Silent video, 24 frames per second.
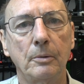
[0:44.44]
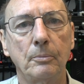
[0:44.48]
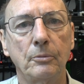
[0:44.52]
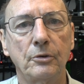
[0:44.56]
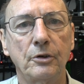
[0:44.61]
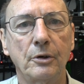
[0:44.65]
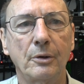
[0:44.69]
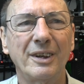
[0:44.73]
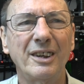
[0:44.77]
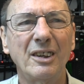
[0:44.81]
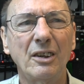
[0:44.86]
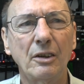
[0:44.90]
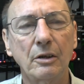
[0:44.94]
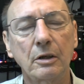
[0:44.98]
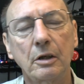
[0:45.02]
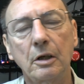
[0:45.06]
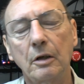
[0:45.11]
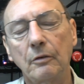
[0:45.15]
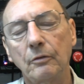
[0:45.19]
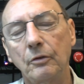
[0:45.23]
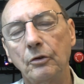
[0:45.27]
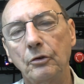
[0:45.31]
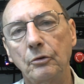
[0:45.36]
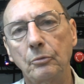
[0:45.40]
So it kind of
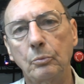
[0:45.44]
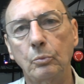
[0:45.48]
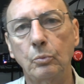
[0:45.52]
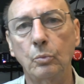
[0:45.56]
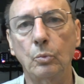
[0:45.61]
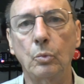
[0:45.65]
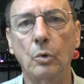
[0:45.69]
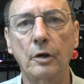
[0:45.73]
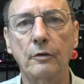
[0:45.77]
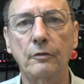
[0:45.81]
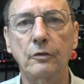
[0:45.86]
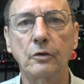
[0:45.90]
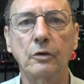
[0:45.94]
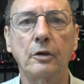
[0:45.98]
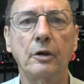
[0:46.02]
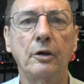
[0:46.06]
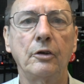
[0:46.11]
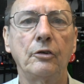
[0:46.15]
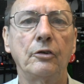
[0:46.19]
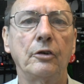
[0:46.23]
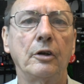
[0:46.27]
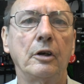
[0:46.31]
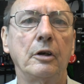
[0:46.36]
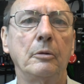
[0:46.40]
covers what I've
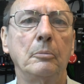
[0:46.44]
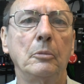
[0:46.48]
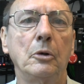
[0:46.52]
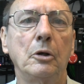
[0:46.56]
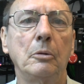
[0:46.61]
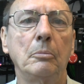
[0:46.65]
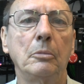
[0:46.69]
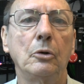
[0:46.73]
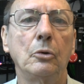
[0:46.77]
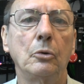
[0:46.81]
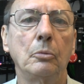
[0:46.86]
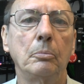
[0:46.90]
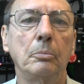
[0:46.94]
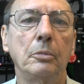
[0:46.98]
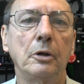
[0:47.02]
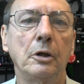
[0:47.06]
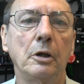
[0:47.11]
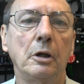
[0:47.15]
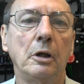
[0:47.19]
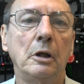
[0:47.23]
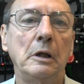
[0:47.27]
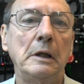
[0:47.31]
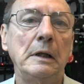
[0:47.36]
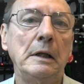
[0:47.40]
already said in my blog,
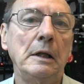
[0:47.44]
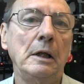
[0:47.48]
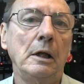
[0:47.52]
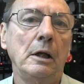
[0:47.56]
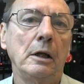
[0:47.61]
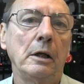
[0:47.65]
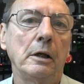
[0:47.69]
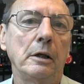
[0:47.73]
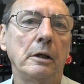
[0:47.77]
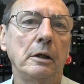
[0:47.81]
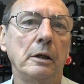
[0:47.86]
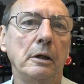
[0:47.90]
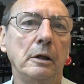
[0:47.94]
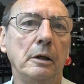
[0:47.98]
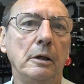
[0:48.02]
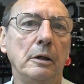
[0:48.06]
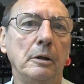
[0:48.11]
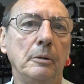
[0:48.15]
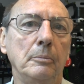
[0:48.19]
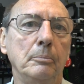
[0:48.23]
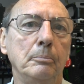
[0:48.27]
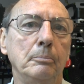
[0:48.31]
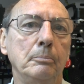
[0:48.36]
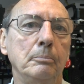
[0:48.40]

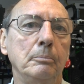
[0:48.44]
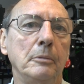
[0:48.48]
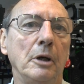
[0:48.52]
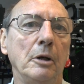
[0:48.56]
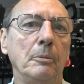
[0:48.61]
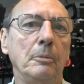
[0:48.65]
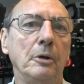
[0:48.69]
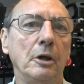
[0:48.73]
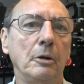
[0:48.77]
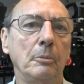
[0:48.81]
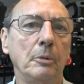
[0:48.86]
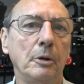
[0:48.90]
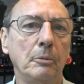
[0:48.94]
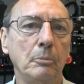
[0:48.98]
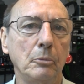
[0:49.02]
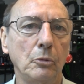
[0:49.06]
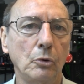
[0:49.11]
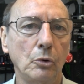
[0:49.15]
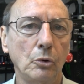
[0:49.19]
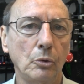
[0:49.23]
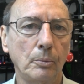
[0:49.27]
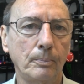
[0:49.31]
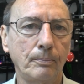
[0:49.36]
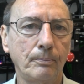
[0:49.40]
but maybe in a bit
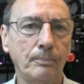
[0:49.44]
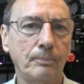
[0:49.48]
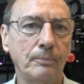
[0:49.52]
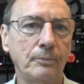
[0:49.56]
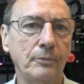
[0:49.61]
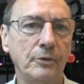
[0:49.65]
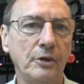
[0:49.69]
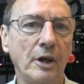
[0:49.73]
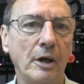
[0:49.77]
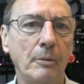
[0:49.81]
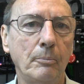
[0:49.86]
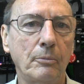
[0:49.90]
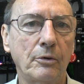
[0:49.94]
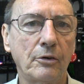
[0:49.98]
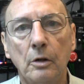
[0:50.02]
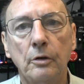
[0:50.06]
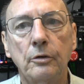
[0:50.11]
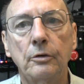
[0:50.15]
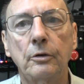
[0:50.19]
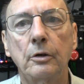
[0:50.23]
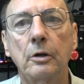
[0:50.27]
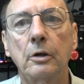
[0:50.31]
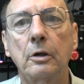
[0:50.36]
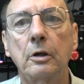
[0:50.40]
more depth.
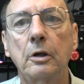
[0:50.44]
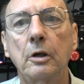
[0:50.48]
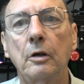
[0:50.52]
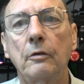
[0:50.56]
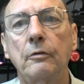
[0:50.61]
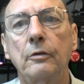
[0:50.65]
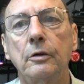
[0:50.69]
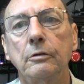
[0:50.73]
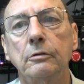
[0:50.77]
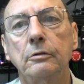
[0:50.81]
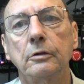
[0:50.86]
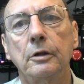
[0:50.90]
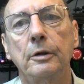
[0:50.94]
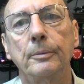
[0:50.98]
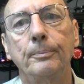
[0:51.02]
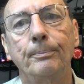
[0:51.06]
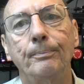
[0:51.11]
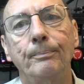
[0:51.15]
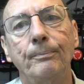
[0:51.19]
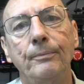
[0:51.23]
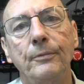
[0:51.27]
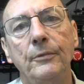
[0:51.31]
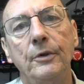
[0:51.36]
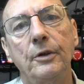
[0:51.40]
So I'm going to
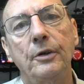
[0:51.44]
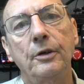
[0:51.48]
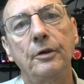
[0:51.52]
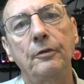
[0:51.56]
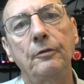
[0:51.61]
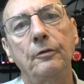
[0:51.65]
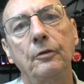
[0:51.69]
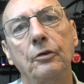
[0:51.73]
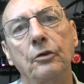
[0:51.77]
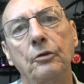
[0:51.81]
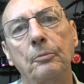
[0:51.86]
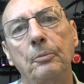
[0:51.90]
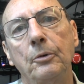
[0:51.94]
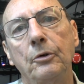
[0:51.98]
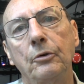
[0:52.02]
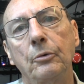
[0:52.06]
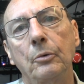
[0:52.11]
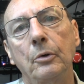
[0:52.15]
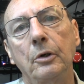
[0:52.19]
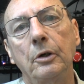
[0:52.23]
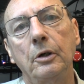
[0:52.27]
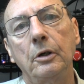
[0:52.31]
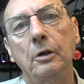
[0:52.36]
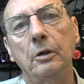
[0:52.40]
cover the difference
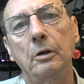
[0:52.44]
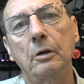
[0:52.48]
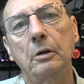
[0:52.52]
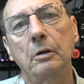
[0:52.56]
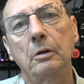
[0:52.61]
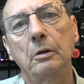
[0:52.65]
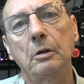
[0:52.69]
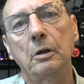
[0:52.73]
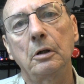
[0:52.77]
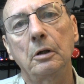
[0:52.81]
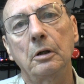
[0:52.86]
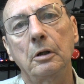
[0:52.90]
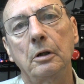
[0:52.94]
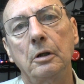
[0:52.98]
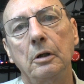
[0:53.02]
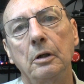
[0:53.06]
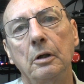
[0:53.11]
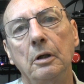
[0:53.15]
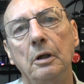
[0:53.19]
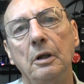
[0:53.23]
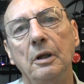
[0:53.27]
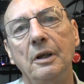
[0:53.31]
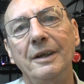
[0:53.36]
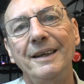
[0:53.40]
between
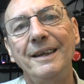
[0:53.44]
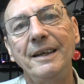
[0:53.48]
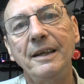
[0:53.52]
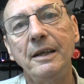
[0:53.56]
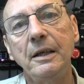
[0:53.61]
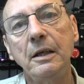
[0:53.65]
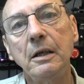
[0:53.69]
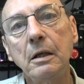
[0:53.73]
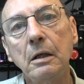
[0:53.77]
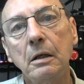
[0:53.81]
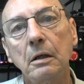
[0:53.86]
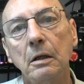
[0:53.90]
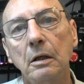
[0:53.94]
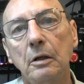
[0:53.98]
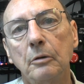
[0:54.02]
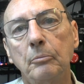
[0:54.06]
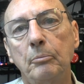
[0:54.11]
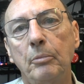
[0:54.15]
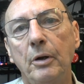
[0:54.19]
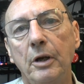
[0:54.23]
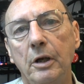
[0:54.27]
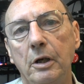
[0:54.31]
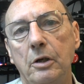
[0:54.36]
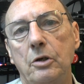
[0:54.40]
lead
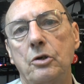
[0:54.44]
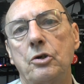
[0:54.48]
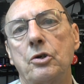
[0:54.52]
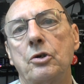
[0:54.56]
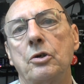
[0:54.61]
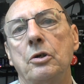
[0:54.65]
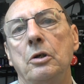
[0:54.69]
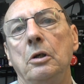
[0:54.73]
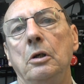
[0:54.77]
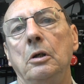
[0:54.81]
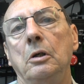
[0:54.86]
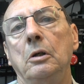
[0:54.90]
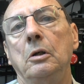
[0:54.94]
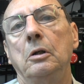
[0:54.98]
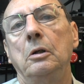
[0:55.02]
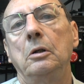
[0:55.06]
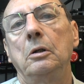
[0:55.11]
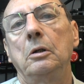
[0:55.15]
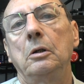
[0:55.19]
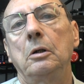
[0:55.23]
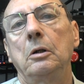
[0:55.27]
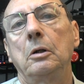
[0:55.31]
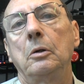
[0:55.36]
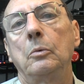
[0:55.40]
and pitch,
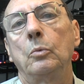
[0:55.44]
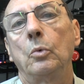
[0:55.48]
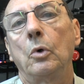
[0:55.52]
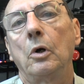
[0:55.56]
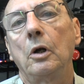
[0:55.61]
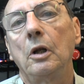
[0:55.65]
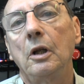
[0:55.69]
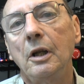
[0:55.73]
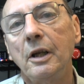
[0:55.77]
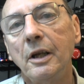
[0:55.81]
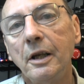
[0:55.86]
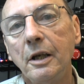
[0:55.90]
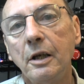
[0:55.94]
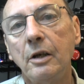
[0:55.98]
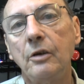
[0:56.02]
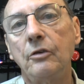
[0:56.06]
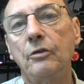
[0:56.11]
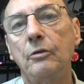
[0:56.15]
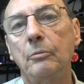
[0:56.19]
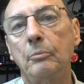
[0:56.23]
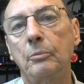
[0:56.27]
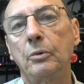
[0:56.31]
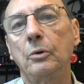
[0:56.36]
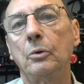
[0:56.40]
and why lead
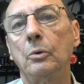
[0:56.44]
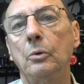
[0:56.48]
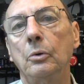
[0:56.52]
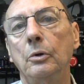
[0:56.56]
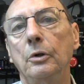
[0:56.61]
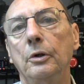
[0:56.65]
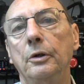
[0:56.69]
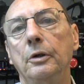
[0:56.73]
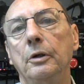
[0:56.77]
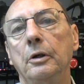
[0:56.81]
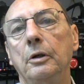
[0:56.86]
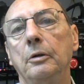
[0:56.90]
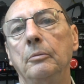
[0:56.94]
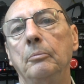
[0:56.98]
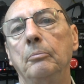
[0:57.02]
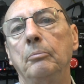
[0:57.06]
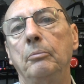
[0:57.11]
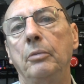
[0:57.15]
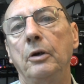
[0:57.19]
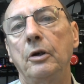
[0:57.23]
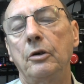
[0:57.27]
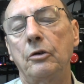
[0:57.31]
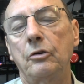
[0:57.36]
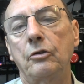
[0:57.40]
is important
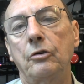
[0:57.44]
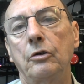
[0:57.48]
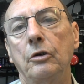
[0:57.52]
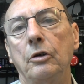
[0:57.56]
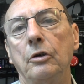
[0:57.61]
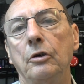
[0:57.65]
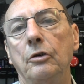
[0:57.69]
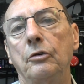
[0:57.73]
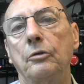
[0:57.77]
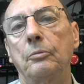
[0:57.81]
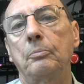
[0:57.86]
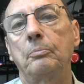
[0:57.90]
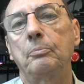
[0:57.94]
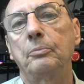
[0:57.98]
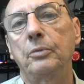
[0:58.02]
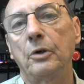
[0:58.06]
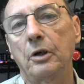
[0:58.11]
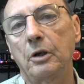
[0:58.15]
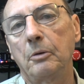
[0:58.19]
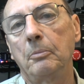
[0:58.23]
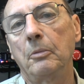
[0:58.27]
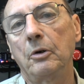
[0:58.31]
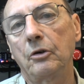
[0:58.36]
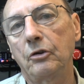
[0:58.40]
and pitch is
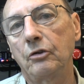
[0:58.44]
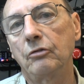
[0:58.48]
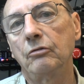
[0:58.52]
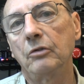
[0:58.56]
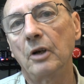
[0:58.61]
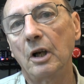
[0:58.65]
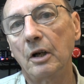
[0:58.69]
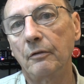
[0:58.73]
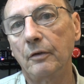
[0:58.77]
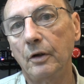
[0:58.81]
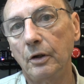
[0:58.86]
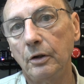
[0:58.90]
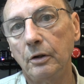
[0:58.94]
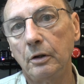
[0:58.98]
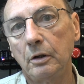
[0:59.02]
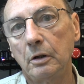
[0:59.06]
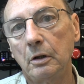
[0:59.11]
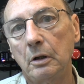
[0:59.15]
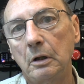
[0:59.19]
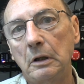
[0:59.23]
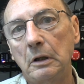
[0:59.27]
pretty much irrelevant.